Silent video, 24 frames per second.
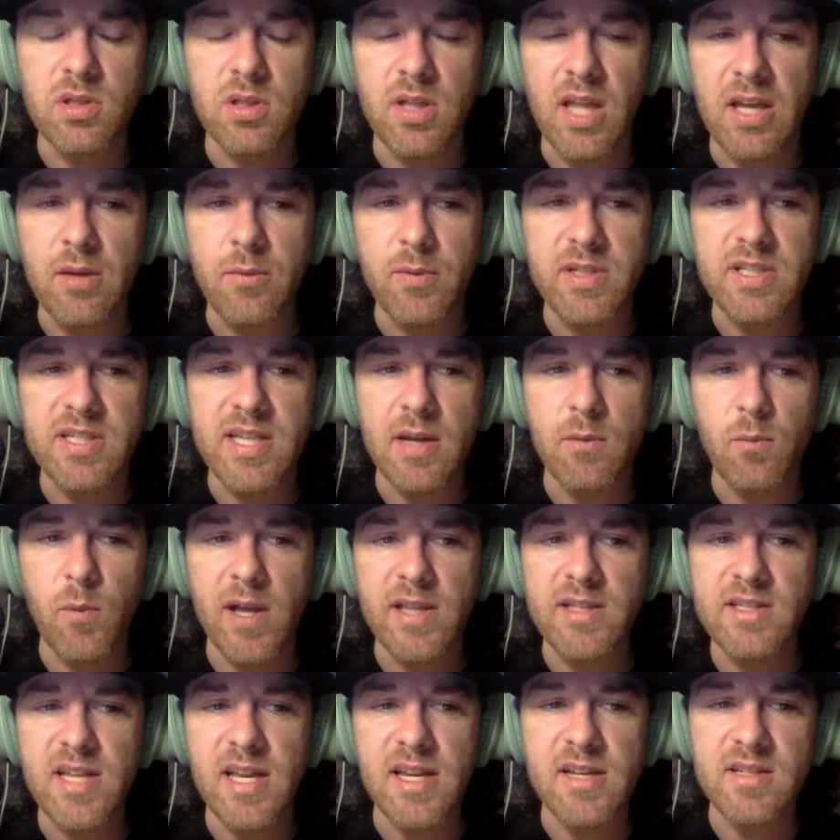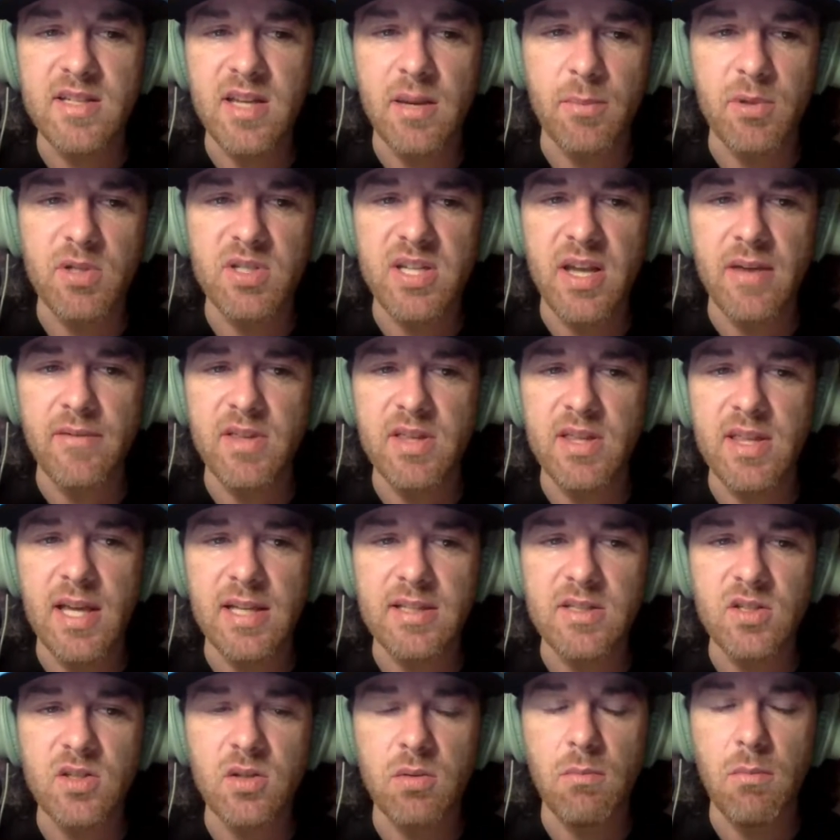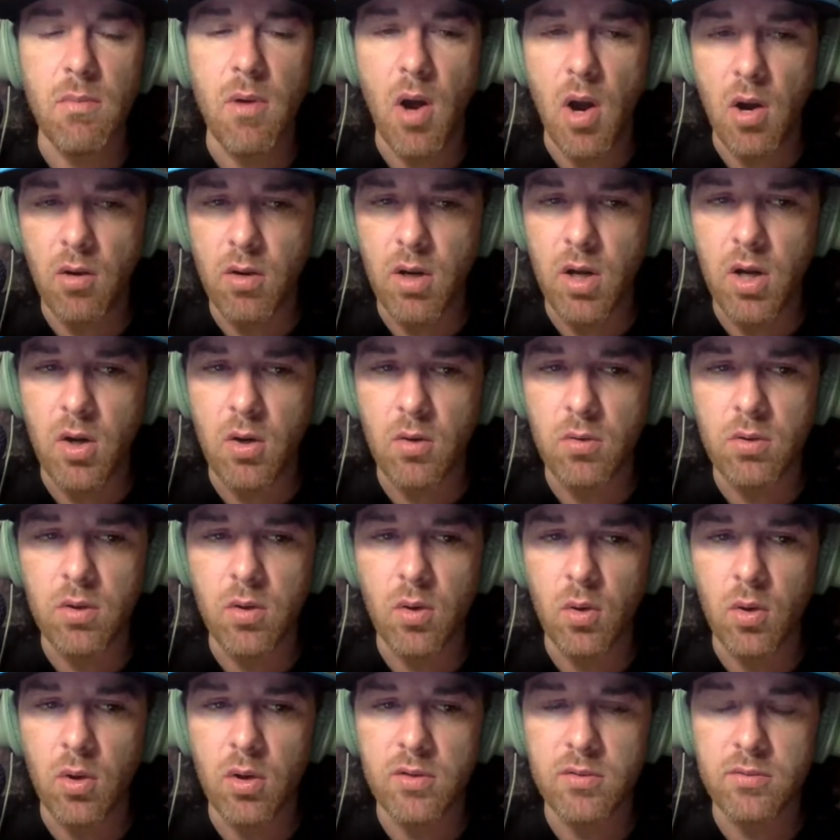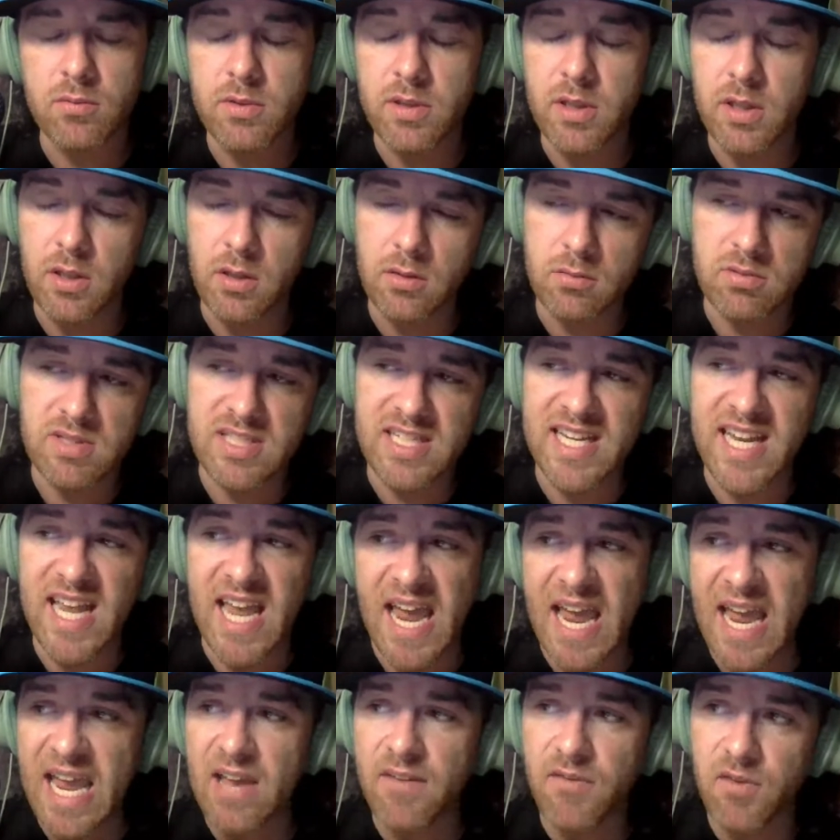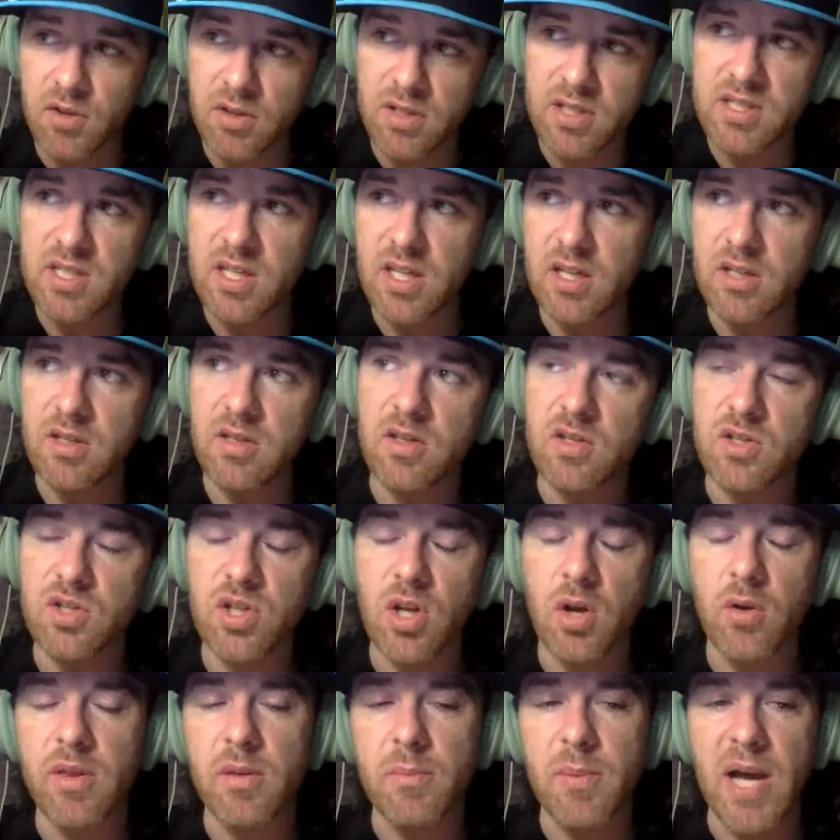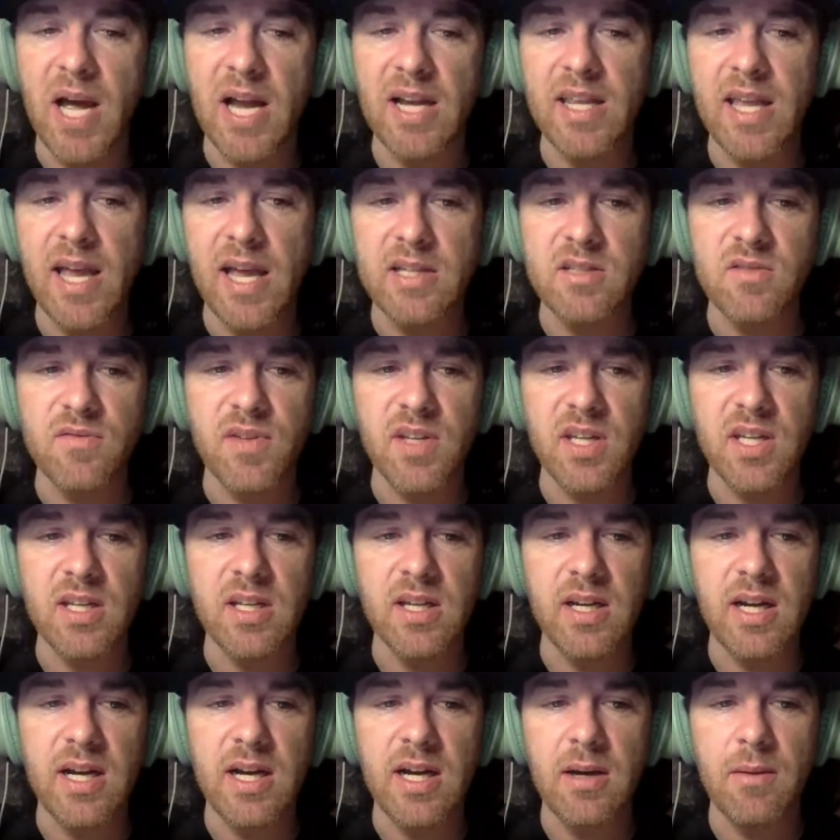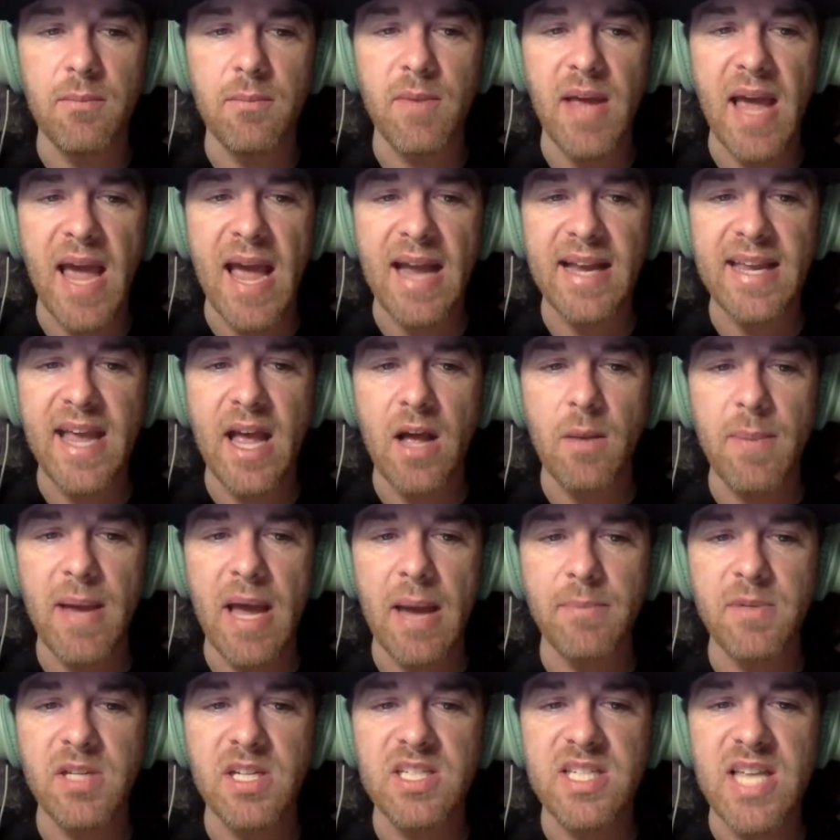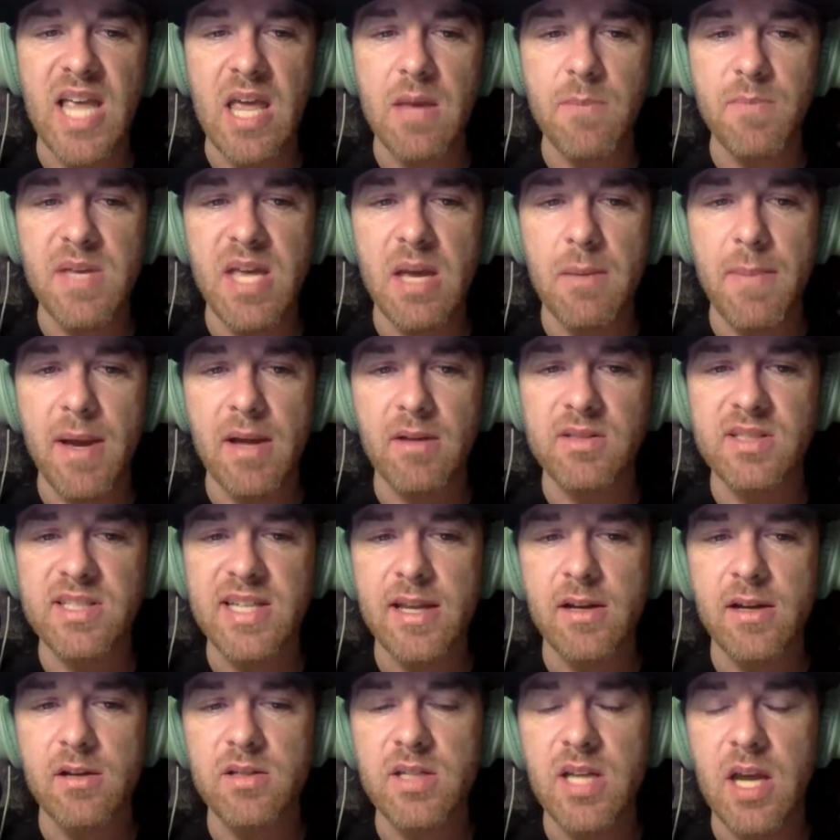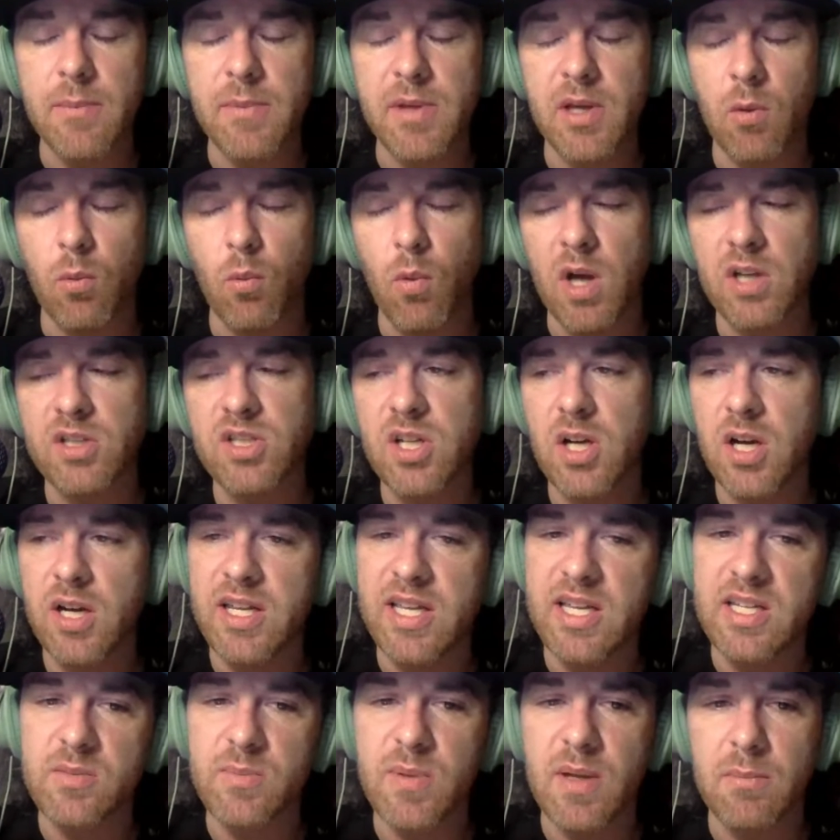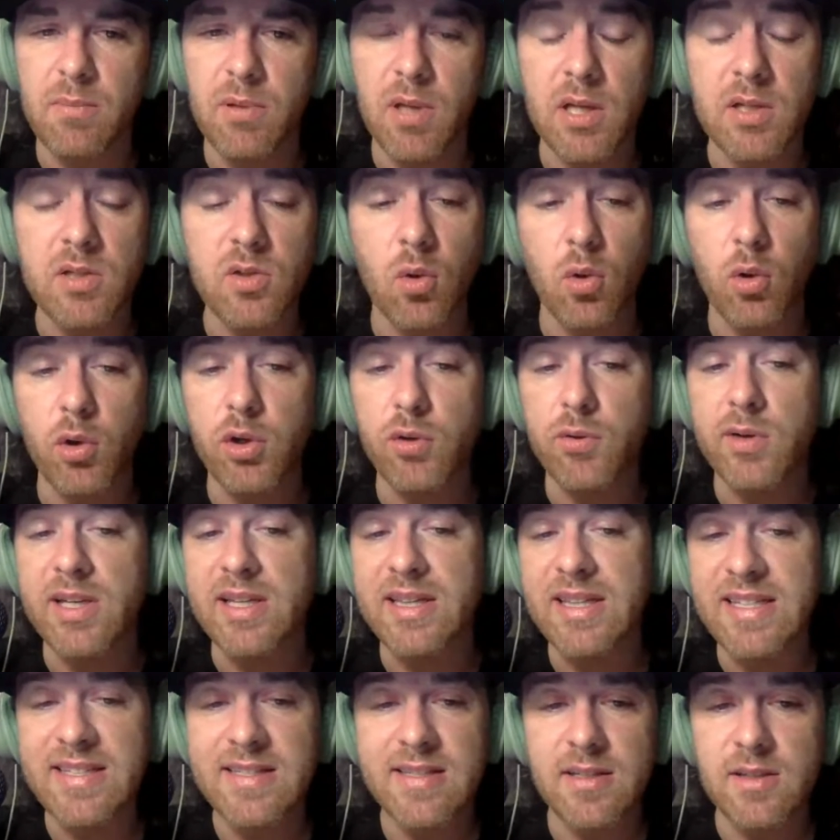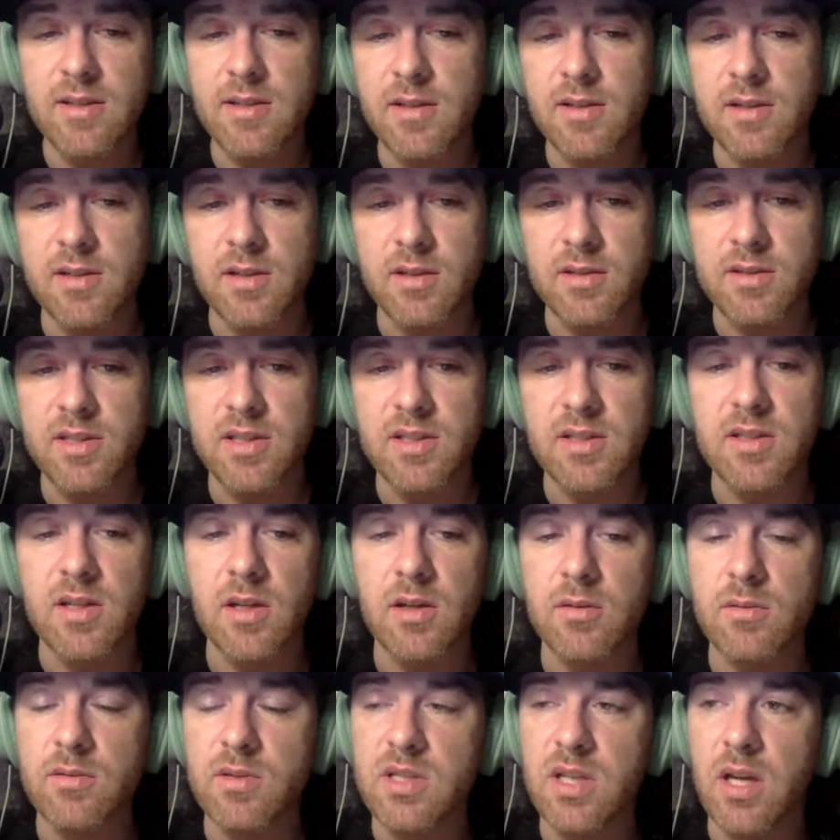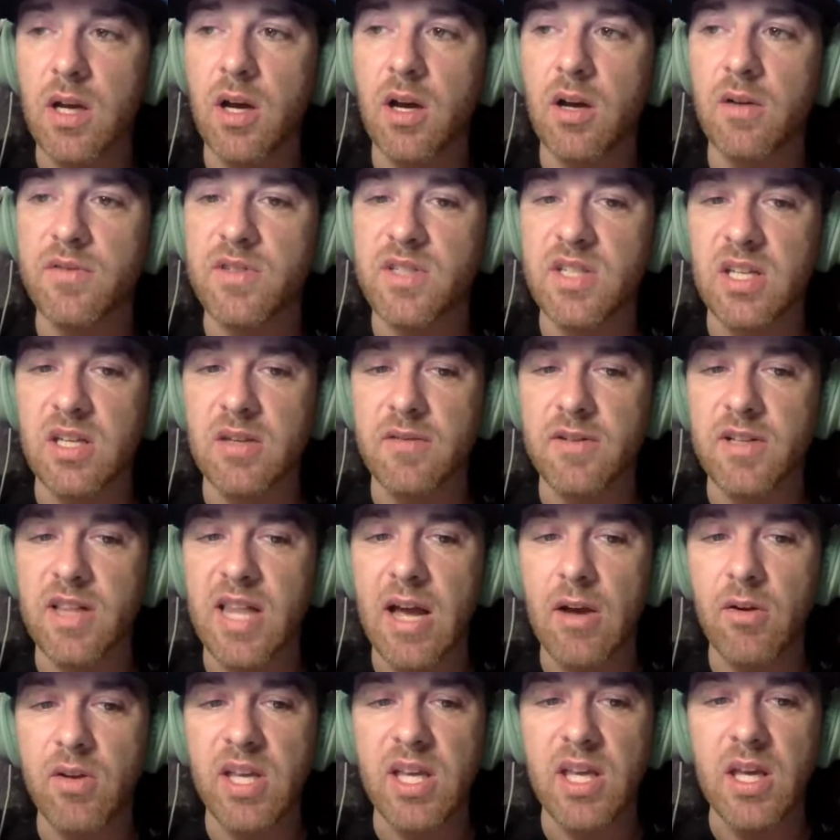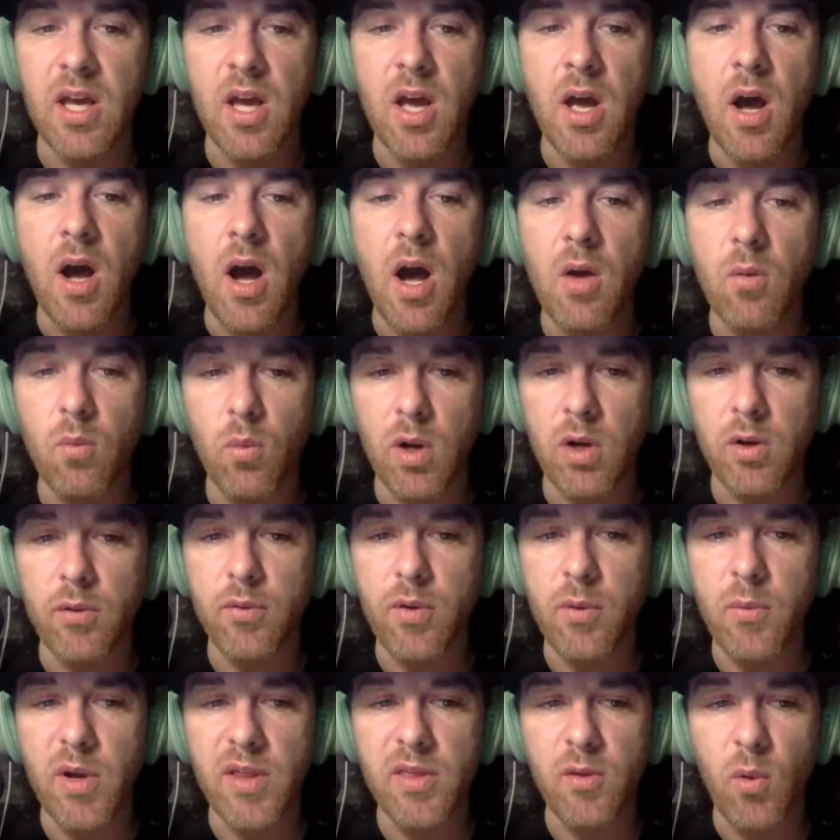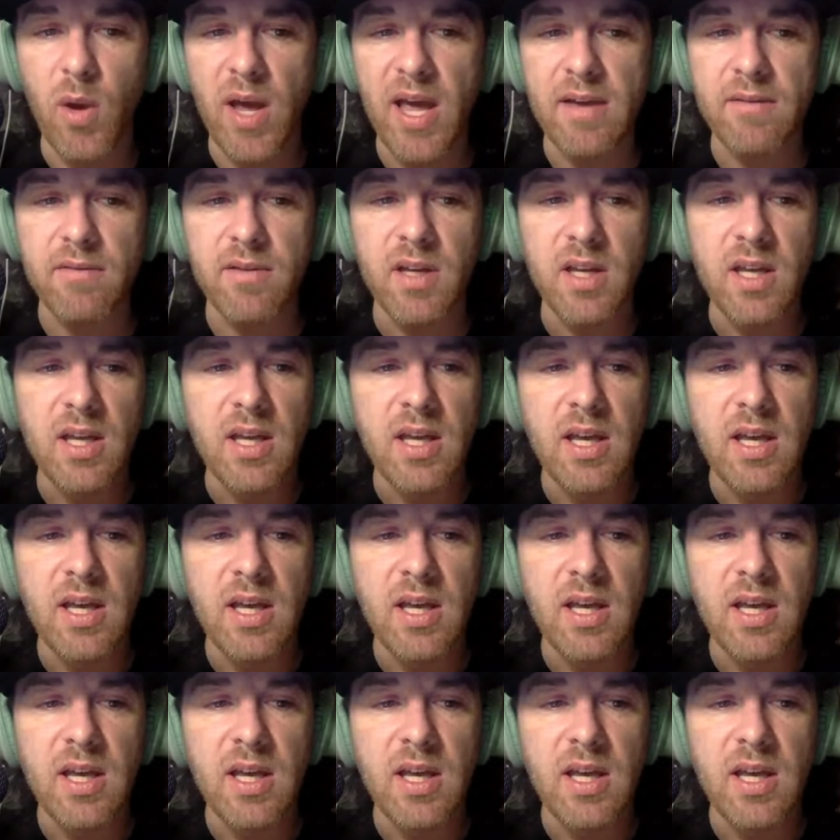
So like we said, Wednesday, December 7th, that's tomorrow, or, today, if you're listening to the show in the podcast feed, at Cal Baptist, 8 p.m. Mountain Standard Time. You can watch it on ESPN Plus, or you can listen to the dulcet tones of Steve Klauke on 103.1 The Wave.